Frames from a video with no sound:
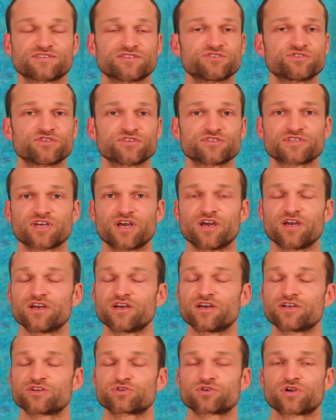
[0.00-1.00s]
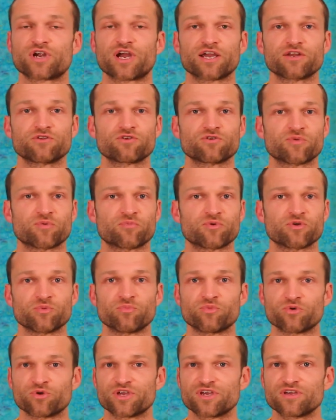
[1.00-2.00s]
is just trying to remember to
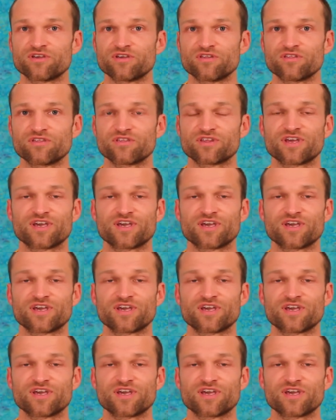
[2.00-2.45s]
breathe,